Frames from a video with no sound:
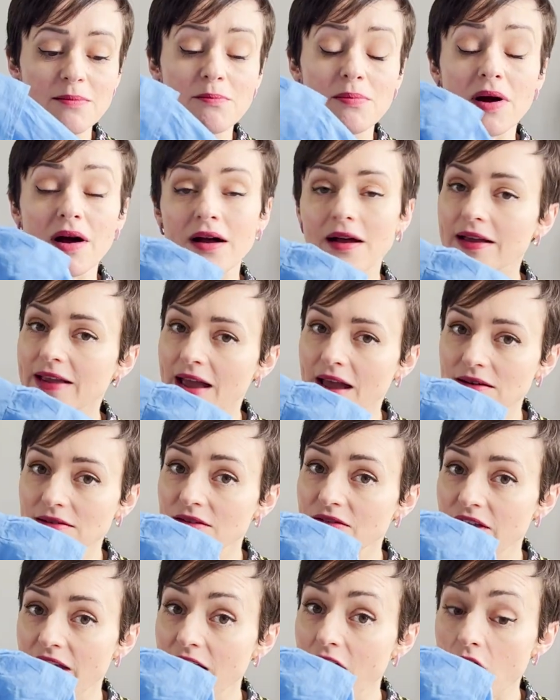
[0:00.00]
But again,
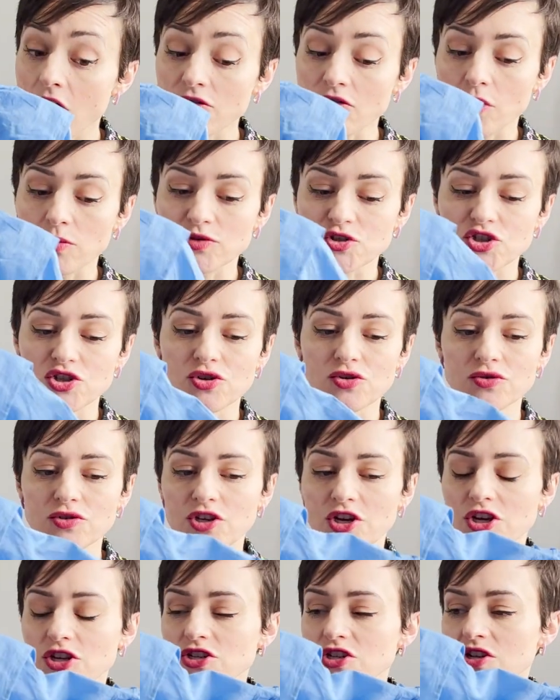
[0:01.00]
they are optional. You
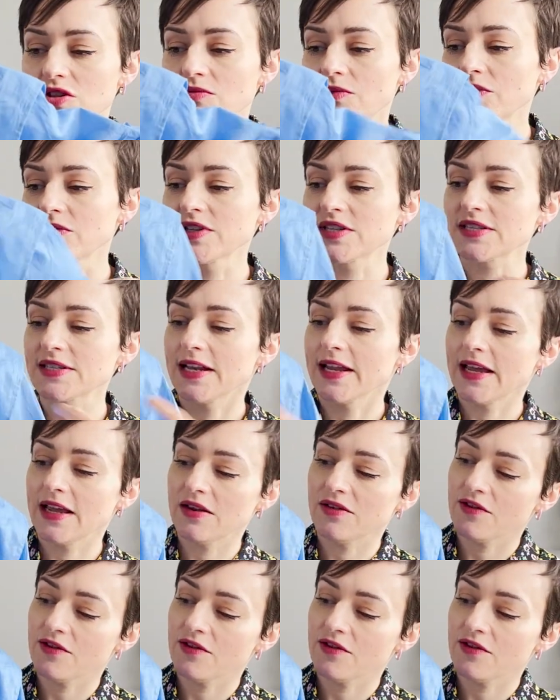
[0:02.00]
can do them on the sleeve